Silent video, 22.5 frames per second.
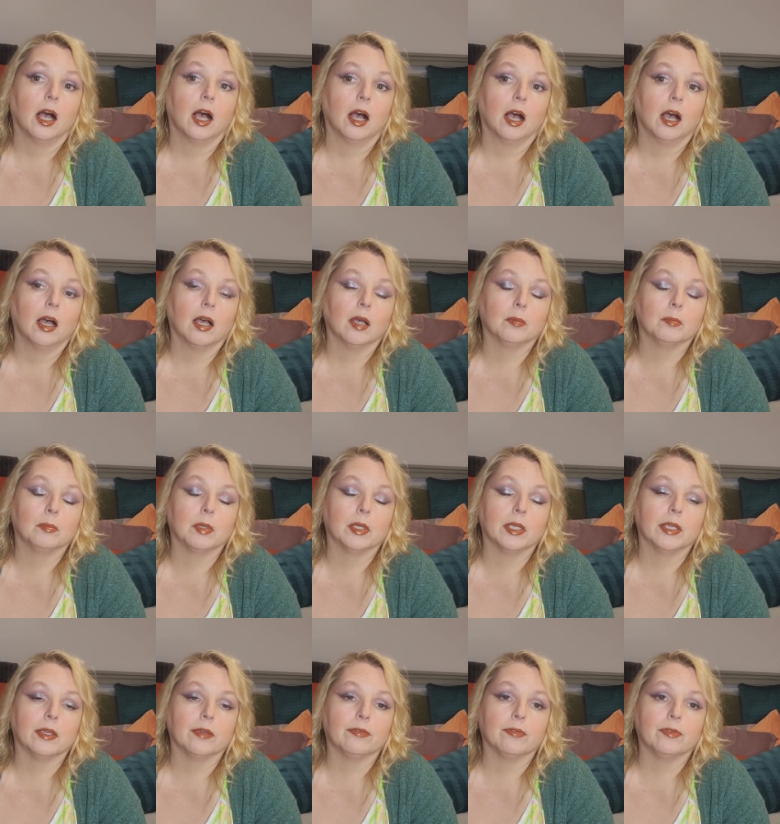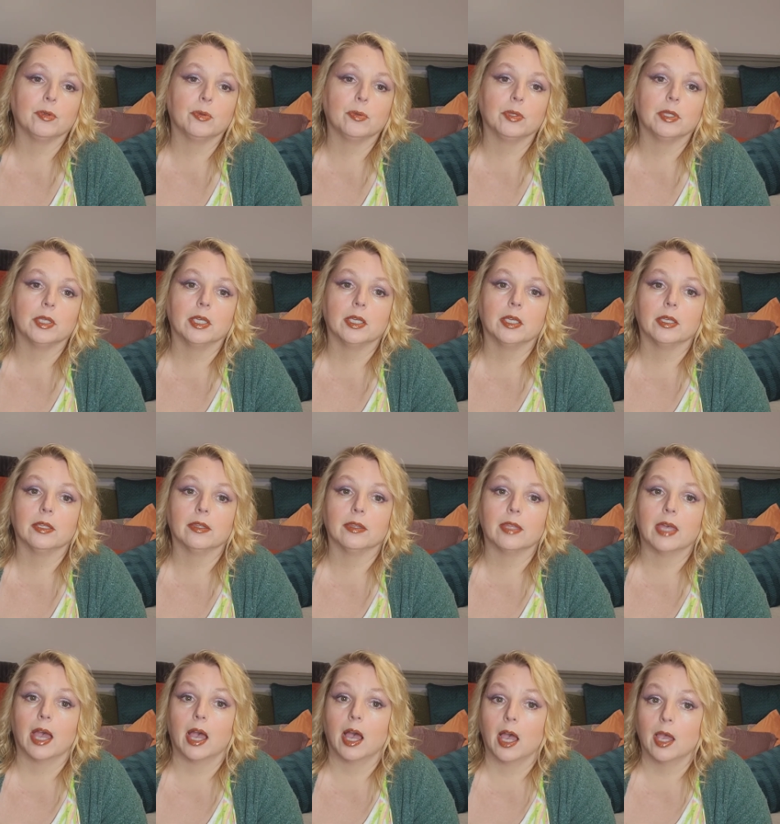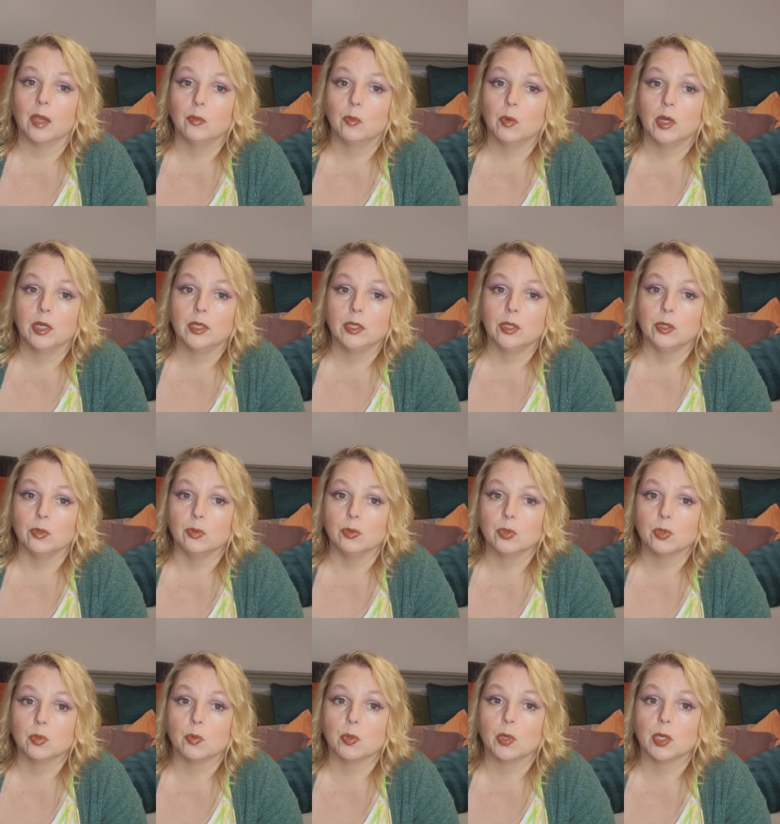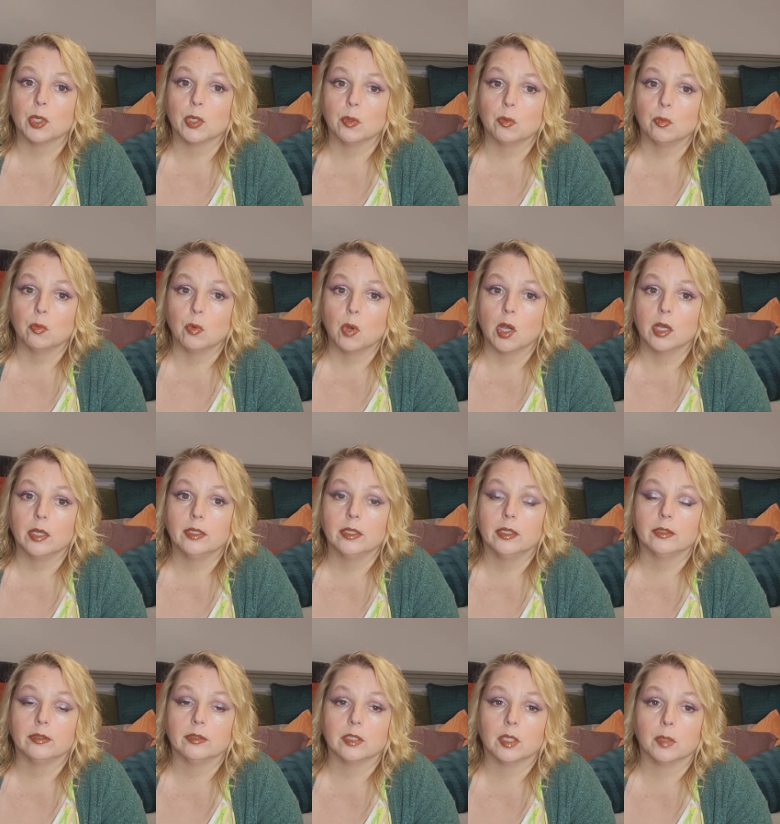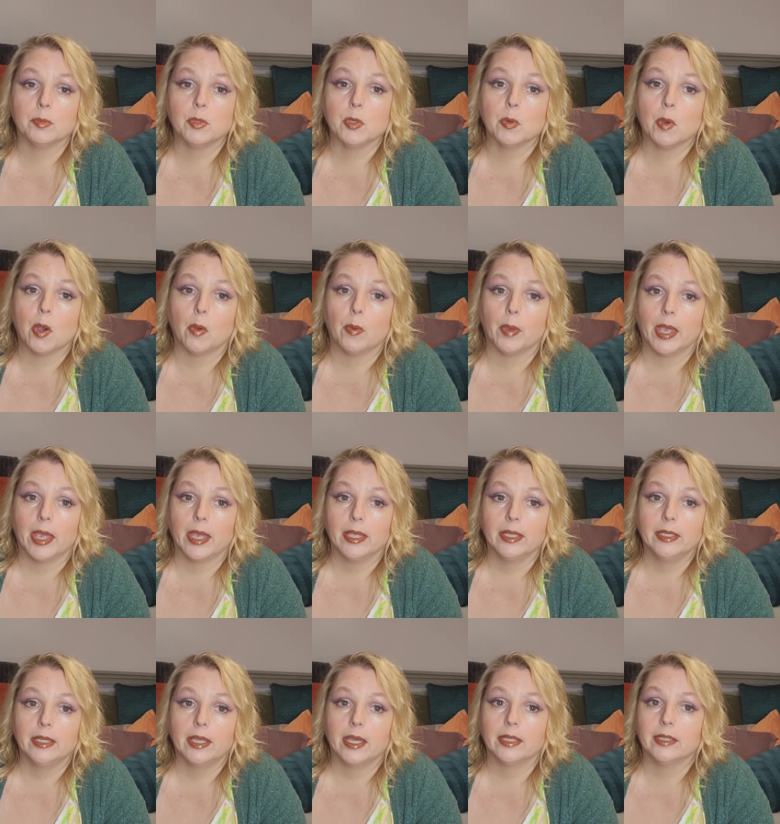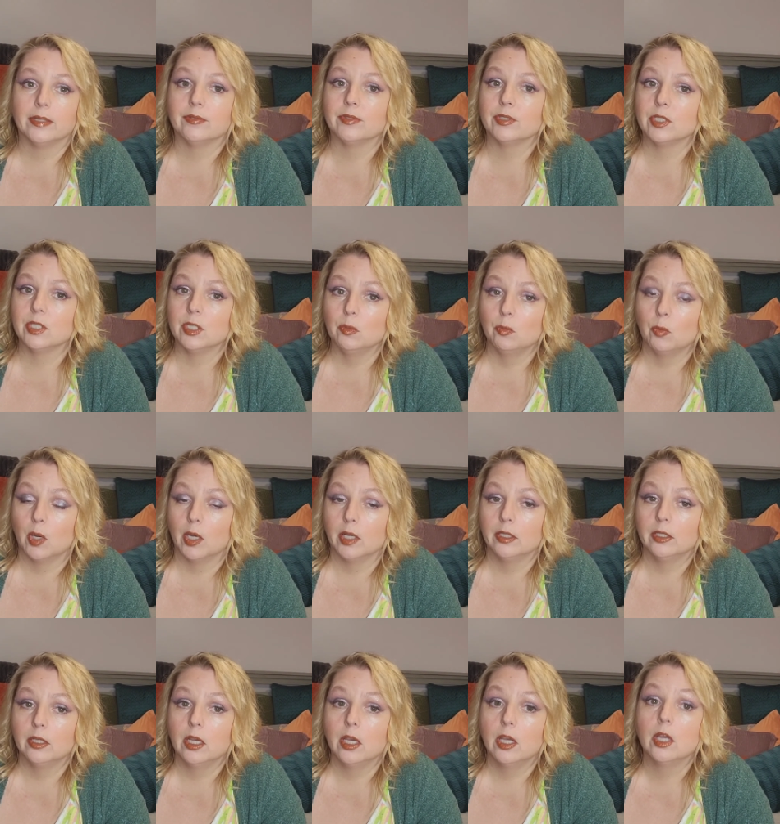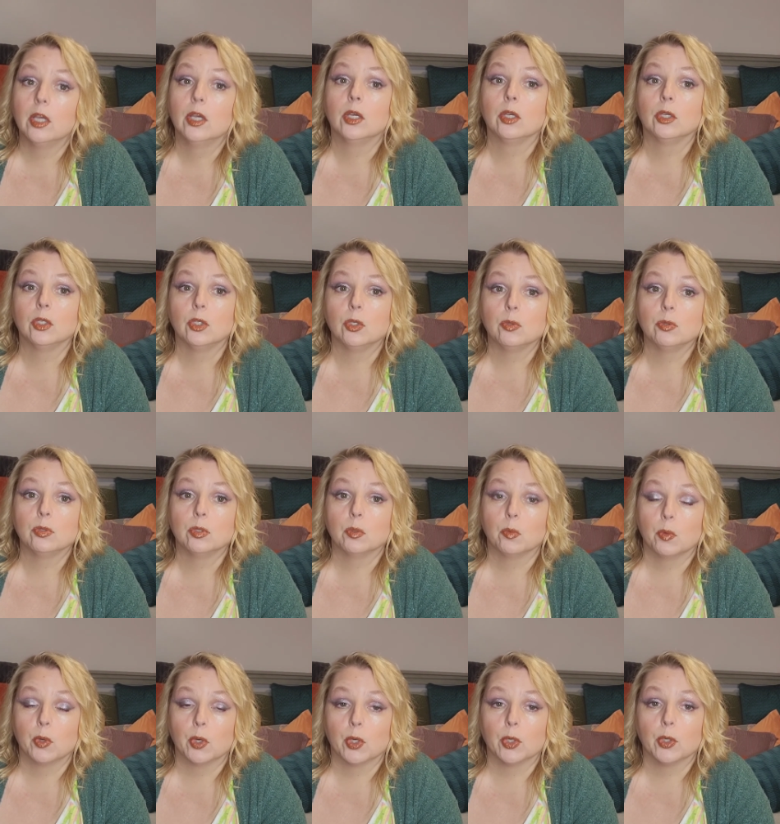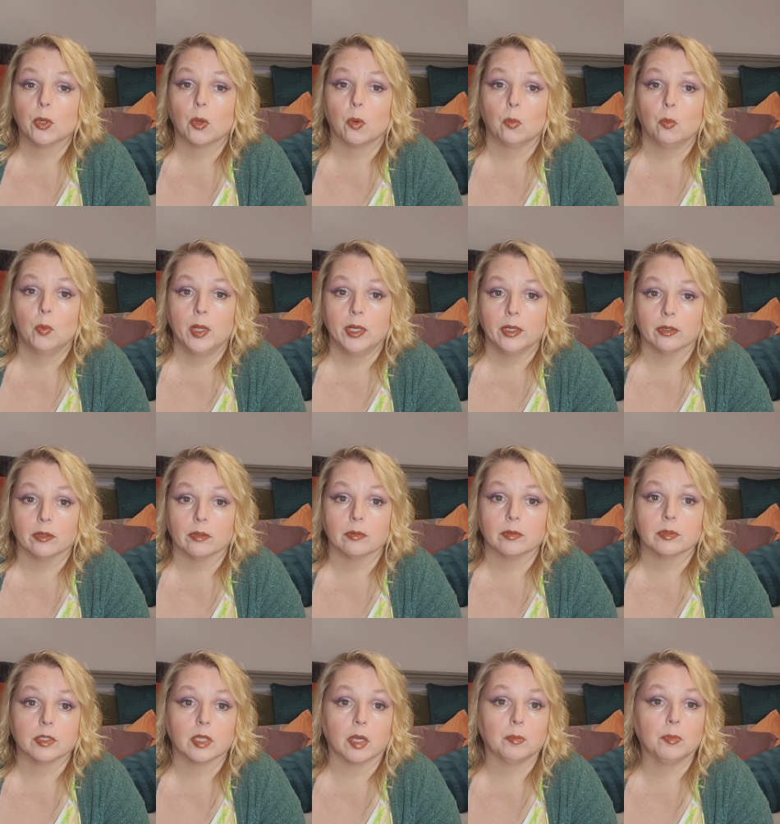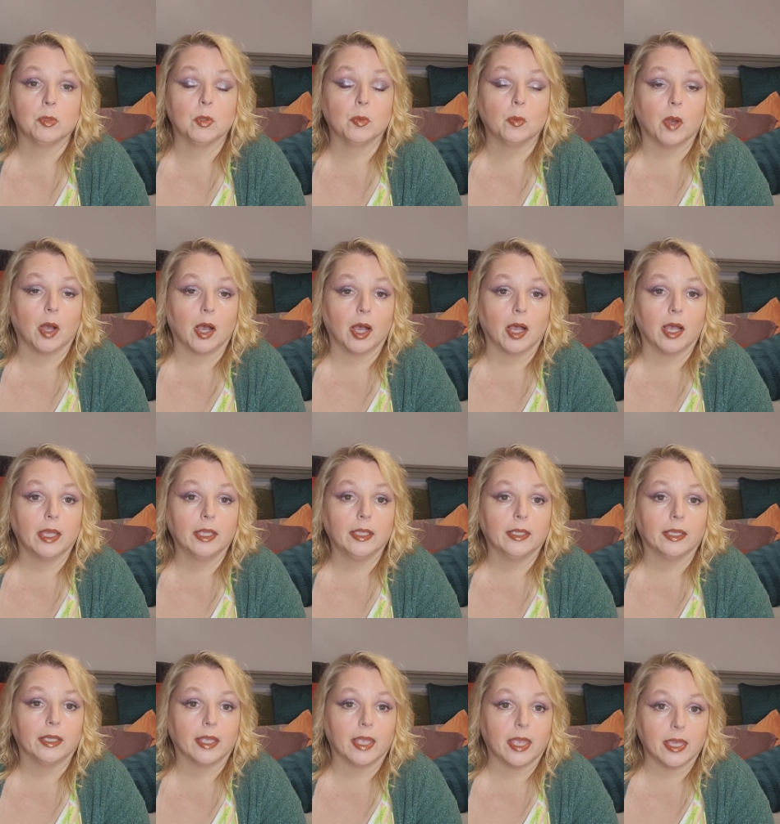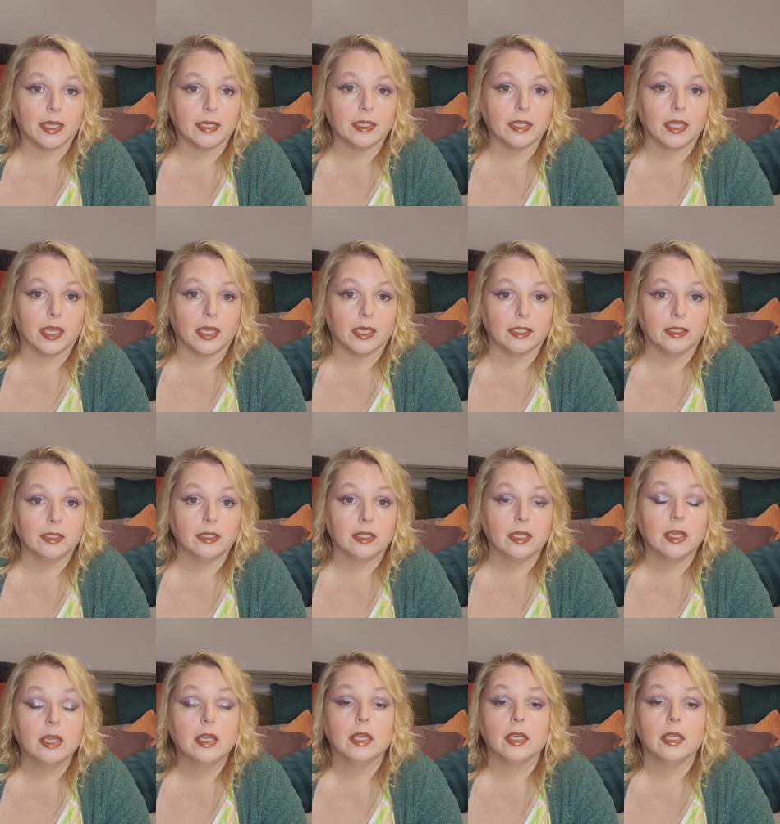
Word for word: Um, if you think that I won, use the word won, W O N. And if she won, use the word winner, W I N N